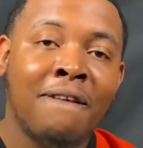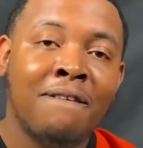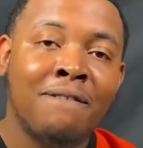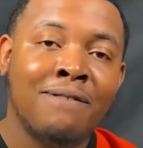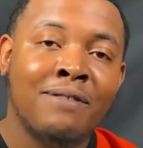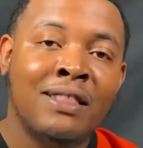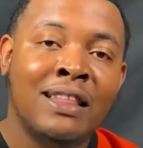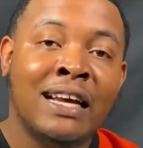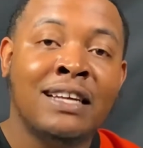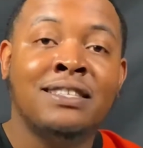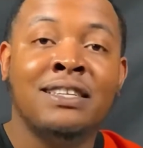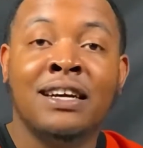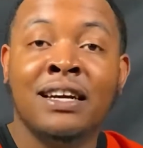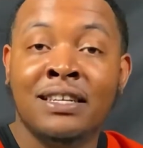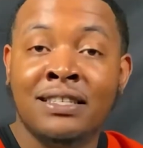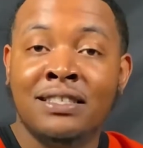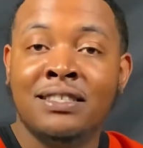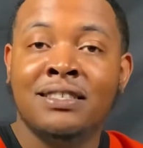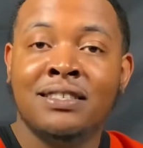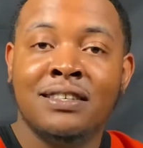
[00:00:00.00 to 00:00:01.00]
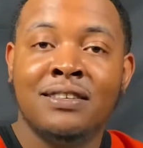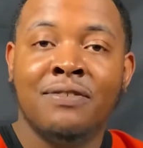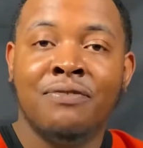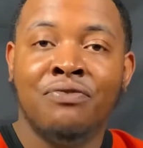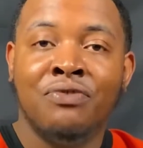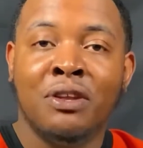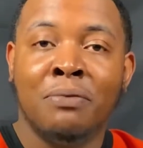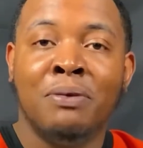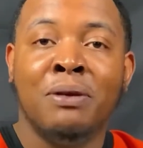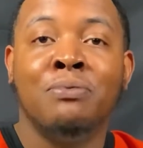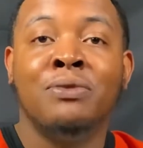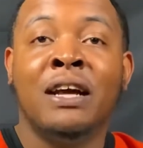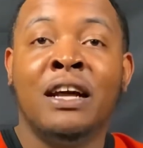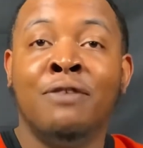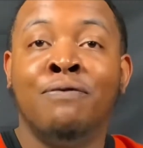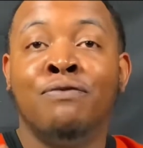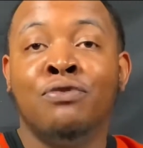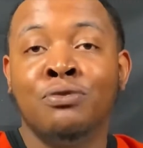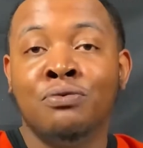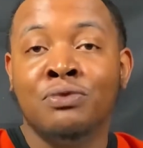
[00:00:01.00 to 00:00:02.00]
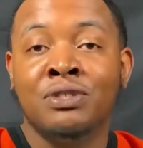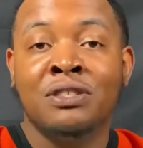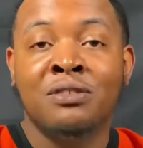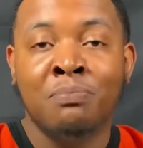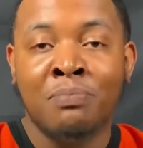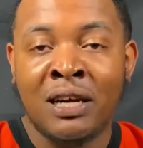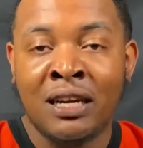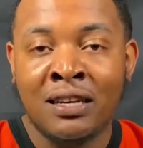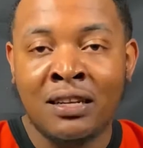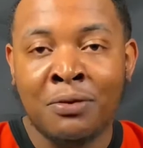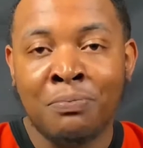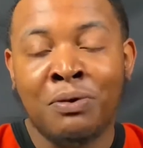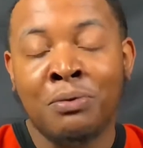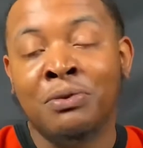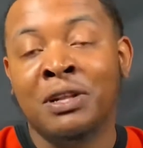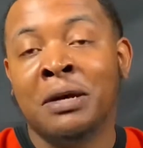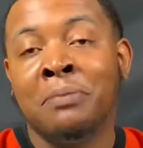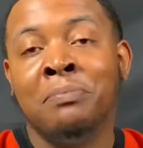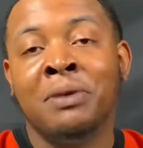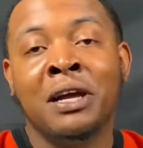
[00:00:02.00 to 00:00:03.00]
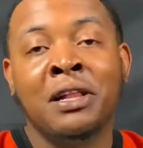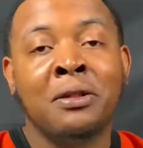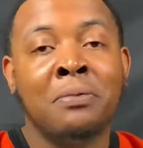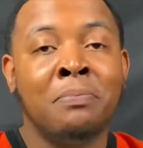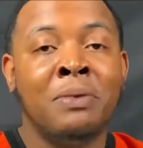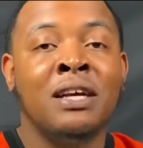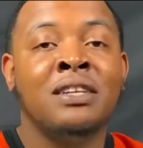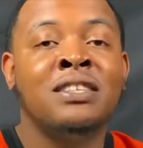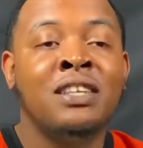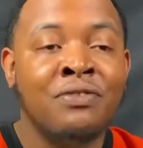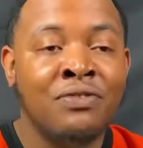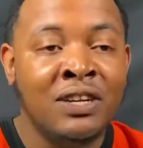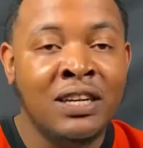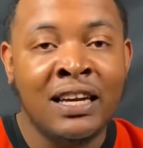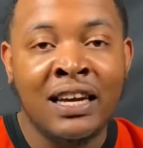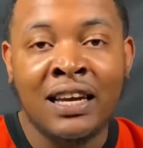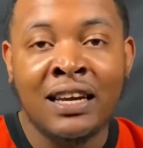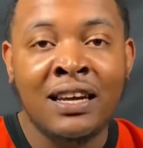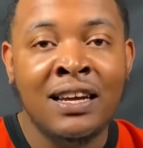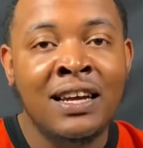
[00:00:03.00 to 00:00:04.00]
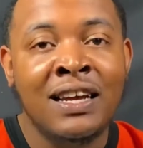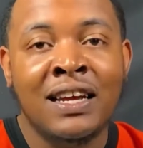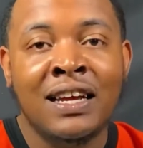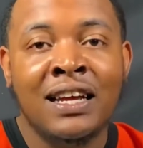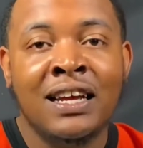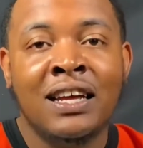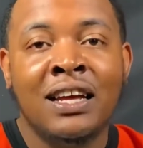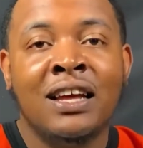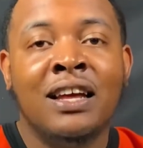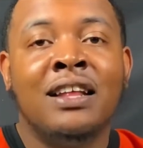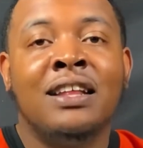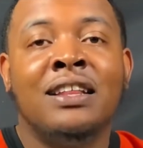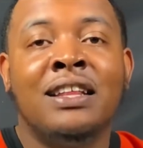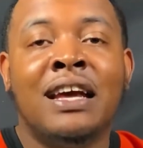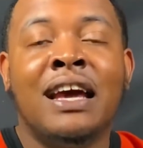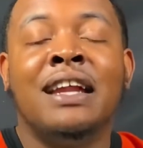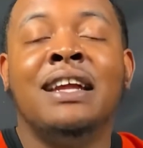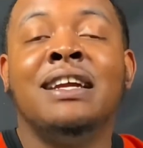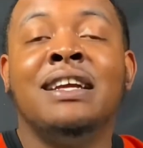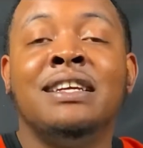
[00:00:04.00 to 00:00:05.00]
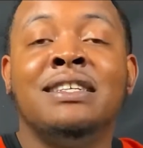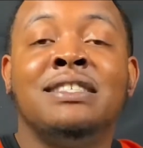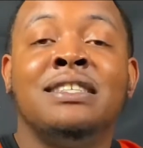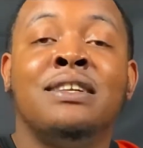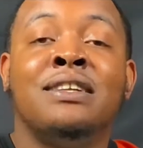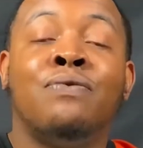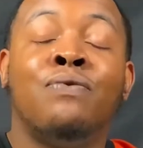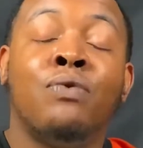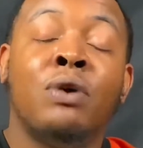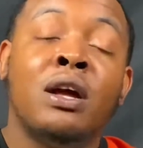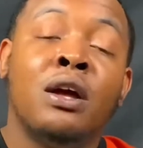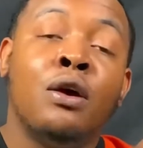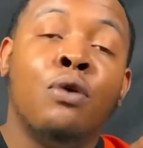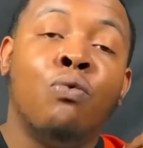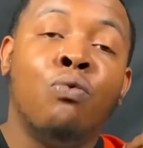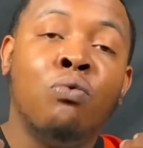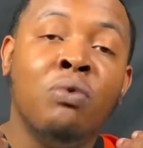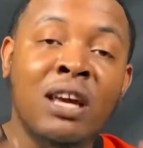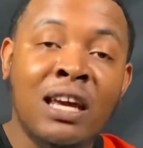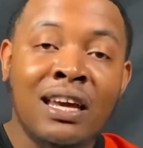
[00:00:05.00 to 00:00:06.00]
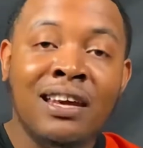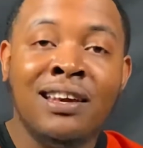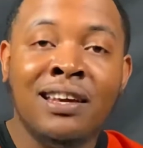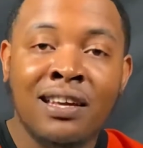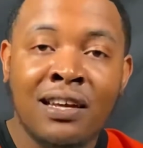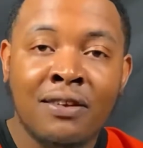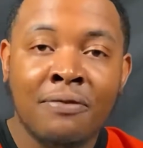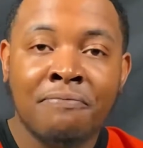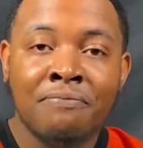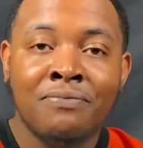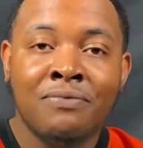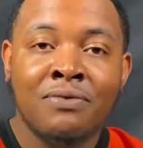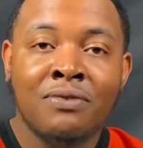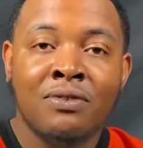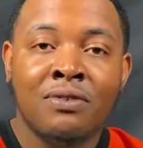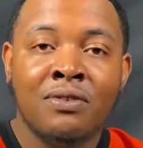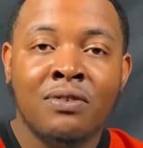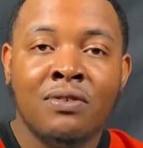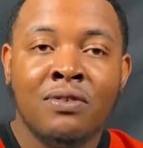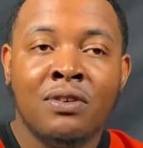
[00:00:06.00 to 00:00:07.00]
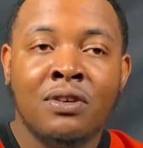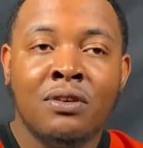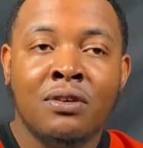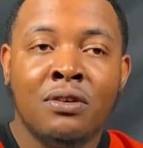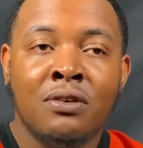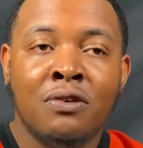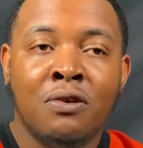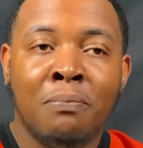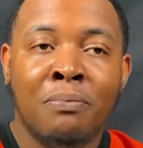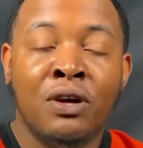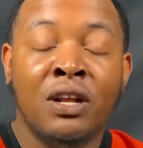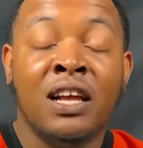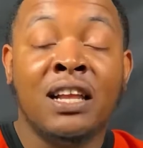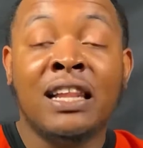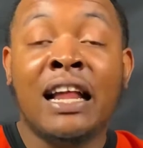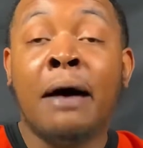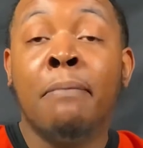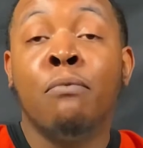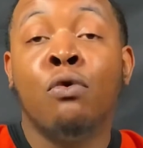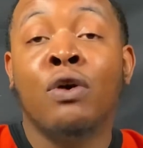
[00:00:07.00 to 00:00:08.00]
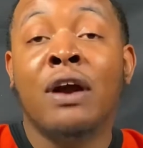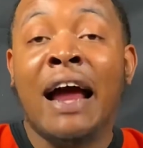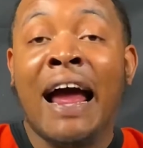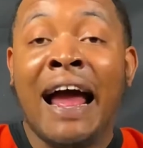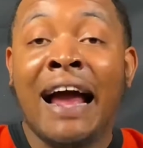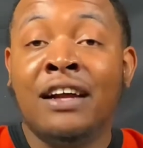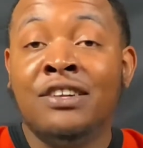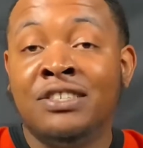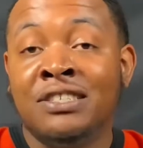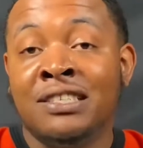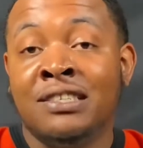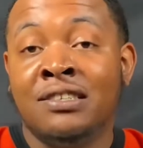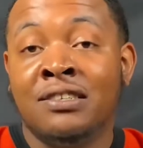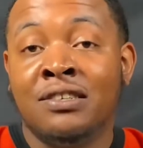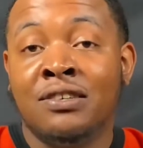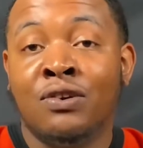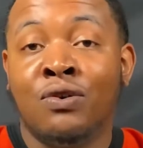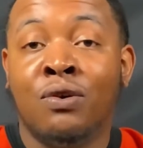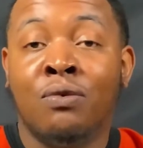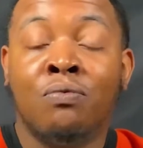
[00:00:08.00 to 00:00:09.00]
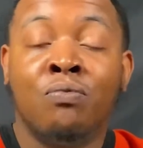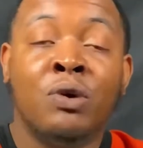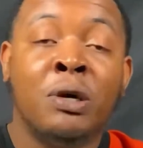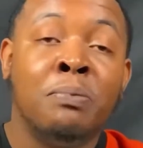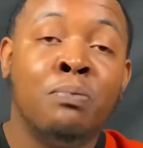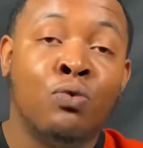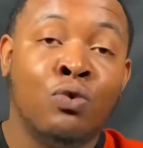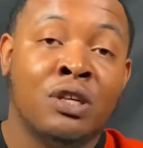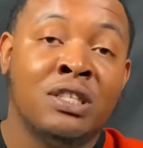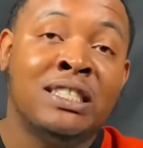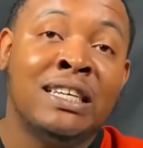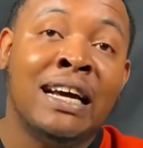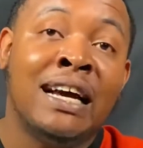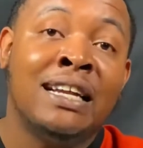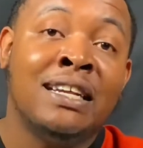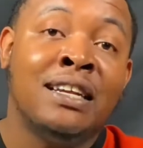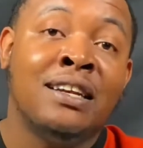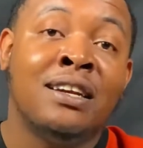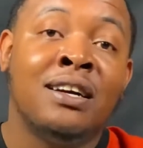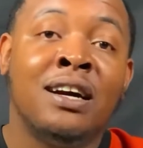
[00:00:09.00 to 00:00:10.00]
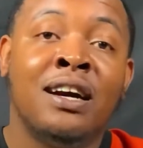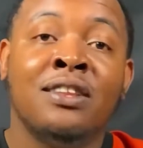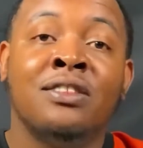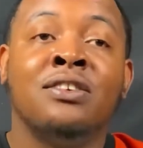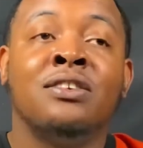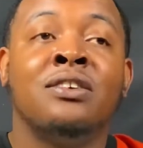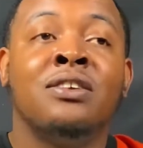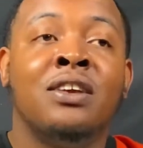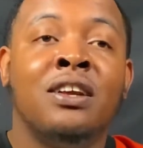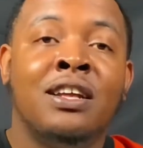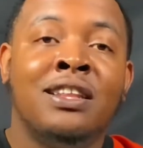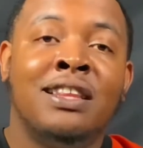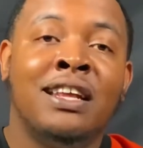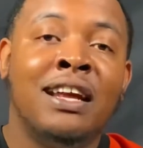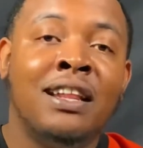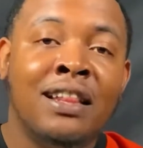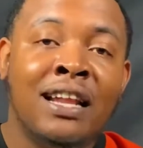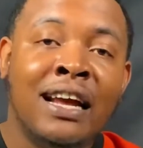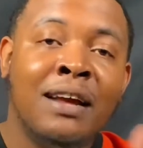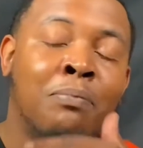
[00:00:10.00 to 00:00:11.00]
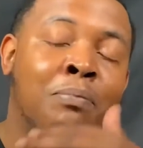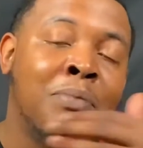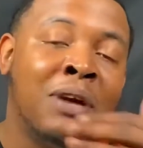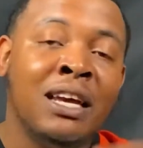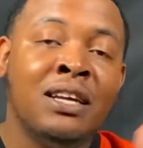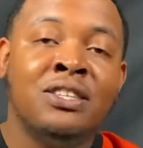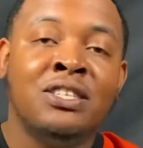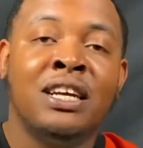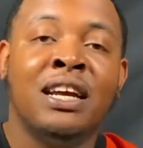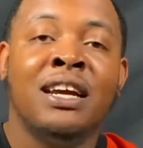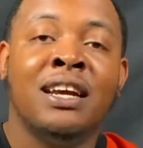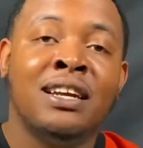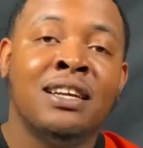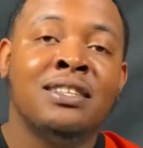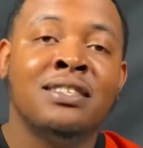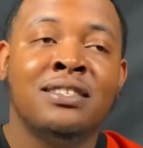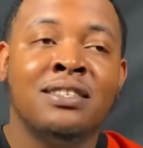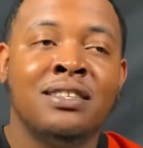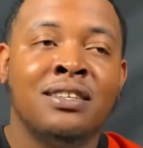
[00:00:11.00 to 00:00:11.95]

that's us, the people that influence the betting, the people that make the bets every day, that is if we put a lot more action on one more side than the other. Then that may change.